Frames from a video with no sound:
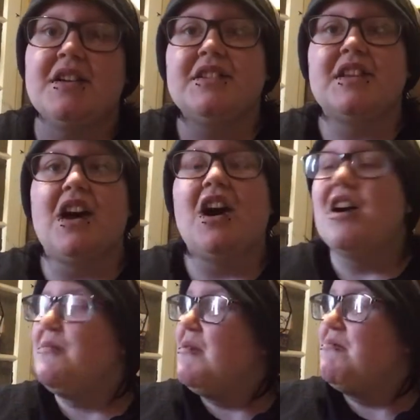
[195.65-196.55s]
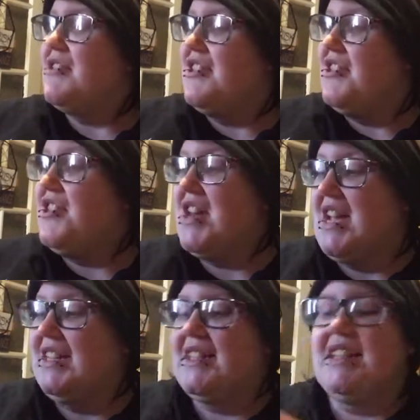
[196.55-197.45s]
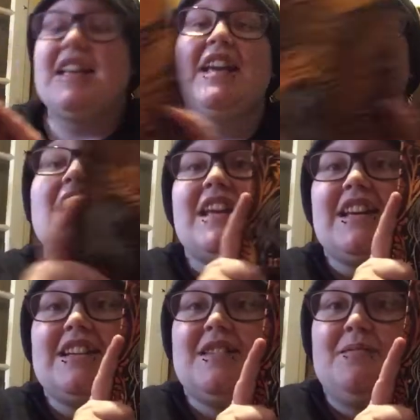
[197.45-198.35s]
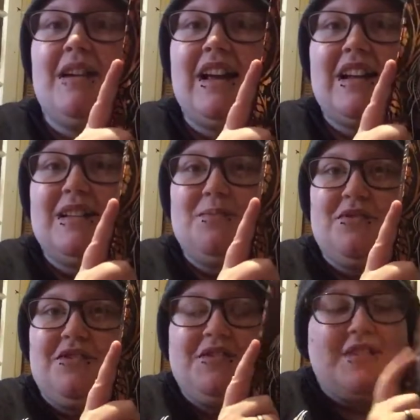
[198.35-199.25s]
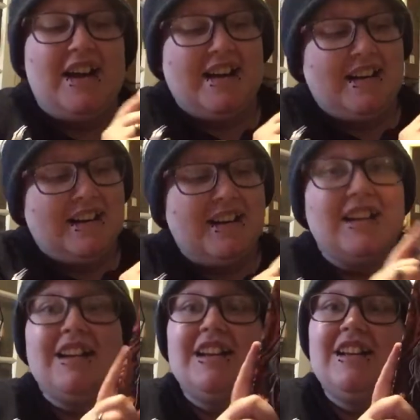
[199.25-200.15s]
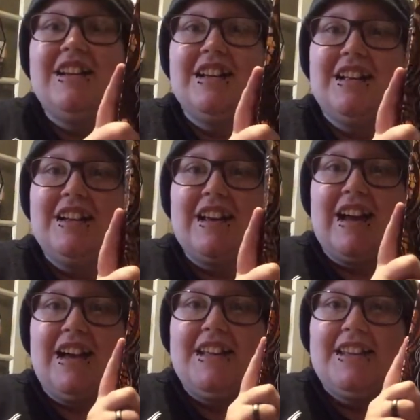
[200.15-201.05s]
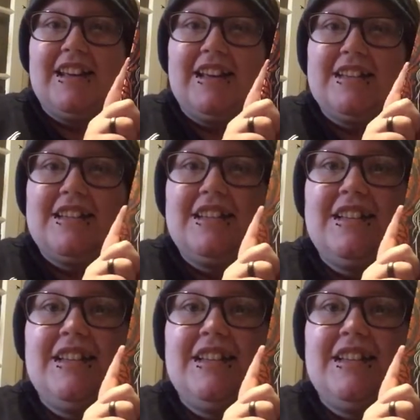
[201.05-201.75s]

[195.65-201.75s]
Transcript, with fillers: So I went with this, Ink by Alice Broadway. Look at that.